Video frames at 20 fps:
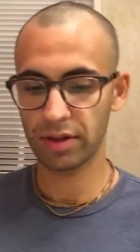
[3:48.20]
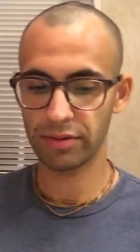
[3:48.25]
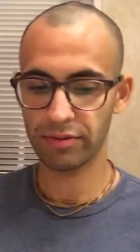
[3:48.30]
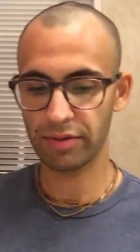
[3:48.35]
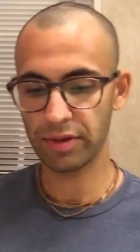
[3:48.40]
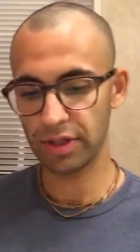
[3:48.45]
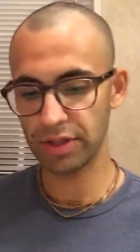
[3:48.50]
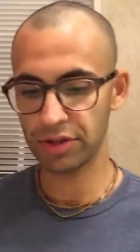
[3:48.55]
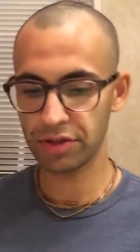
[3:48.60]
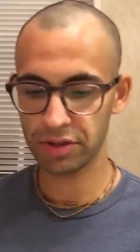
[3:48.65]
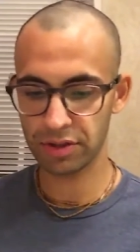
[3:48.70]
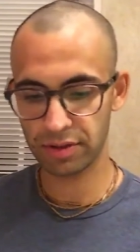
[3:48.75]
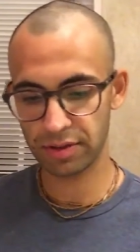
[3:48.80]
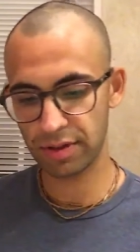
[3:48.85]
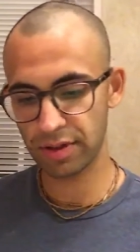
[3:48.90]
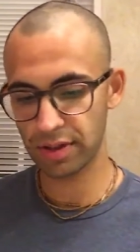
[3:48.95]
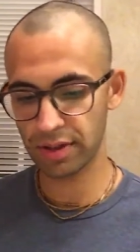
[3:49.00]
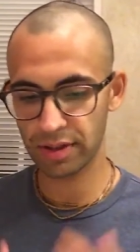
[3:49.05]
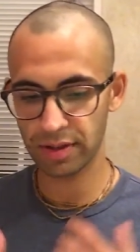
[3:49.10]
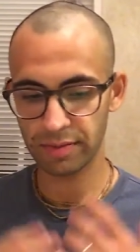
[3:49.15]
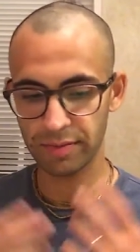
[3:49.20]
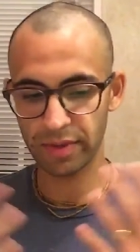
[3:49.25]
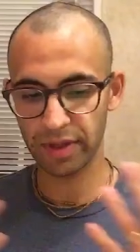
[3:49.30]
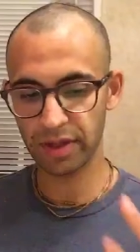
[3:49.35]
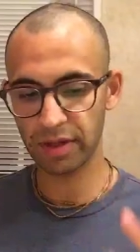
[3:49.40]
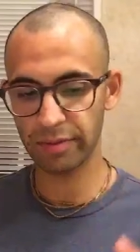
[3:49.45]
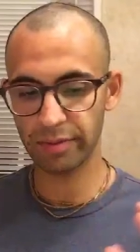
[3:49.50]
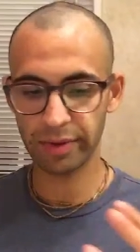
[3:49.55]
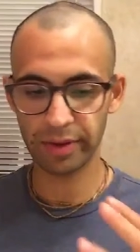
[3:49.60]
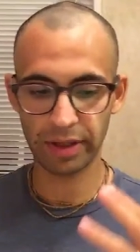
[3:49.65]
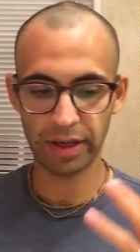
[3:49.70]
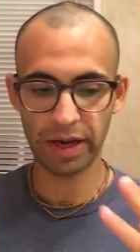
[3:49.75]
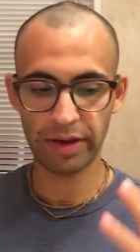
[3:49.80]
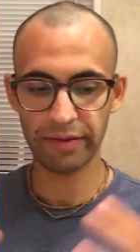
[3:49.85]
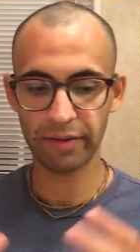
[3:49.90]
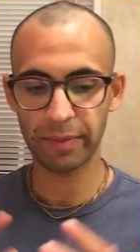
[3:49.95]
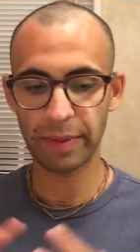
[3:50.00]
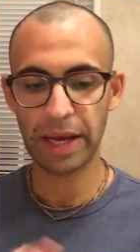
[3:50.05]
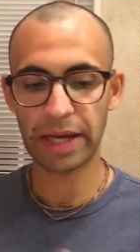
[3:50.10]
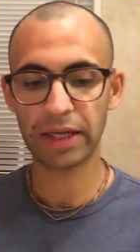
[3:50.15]
Religion maybe
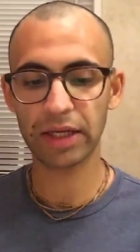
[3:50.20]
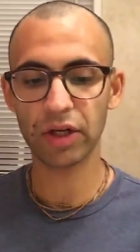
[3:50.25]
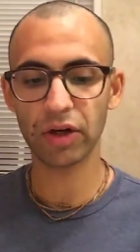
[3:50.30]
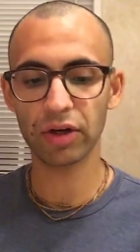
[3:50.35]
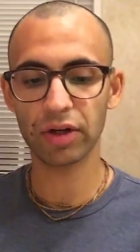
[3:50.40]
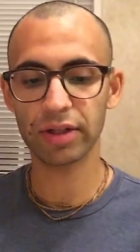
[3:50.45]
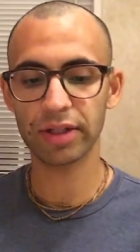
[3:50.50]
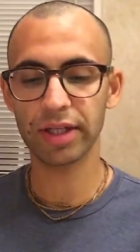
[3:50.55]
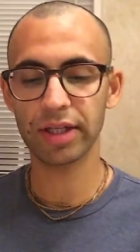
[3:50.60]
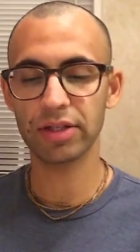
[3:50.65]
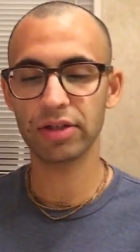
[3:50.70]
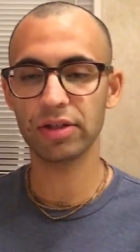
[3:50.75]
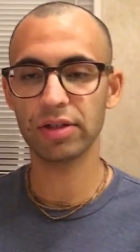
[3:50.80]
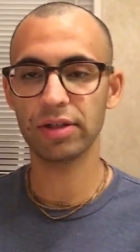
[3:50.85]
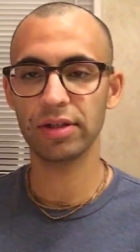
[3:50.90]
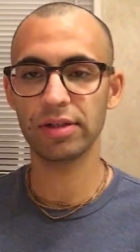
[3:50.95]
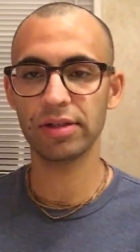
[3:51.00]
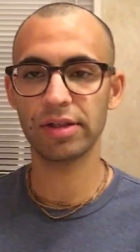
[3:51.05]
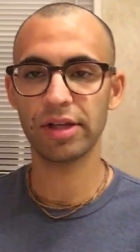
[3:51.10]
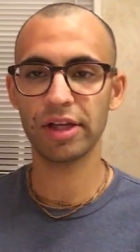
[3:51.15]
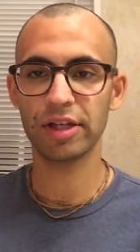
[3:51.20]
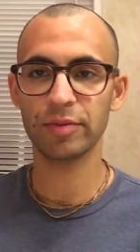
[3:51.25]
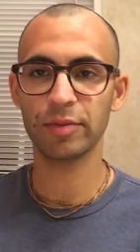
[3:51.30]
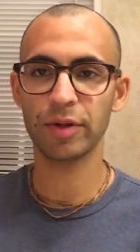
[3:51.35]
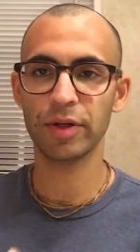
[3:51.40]
have a bad connotation these days,